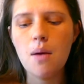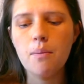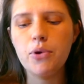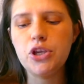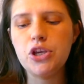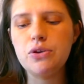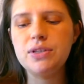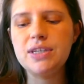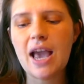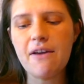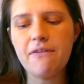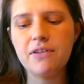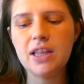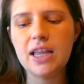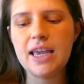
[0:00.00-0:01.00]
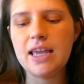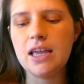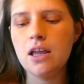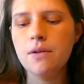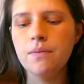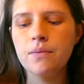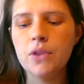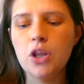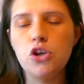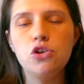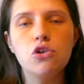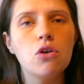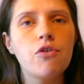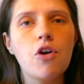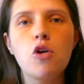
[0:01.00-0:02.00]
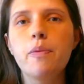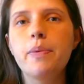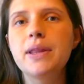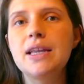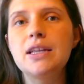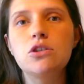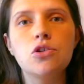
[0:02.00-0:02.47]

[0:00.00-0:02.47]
But you definitely, you're opening